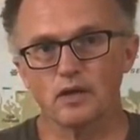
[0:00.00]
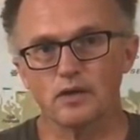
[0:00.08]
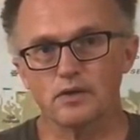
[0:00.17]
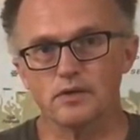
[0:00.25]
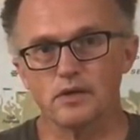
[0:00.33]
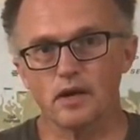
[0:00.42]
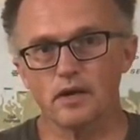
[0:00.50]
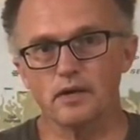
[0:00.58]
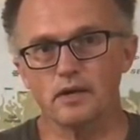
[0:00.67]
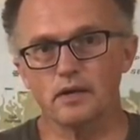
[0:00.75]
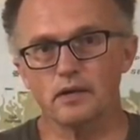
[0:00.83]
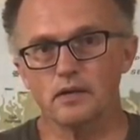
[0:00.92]
in
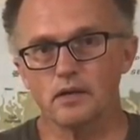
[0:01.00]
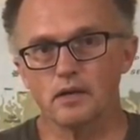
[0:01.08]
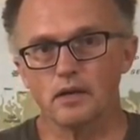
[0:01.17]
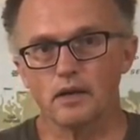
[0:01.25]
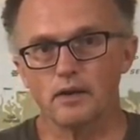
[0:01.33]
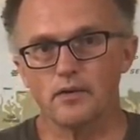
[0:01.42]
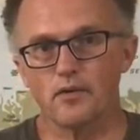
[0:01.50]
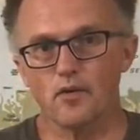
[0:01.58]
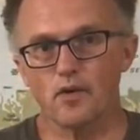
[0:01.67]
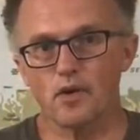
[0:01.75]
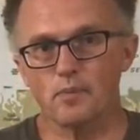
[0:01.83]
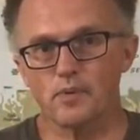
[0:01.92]
China, in
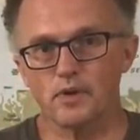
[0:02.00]
Europe,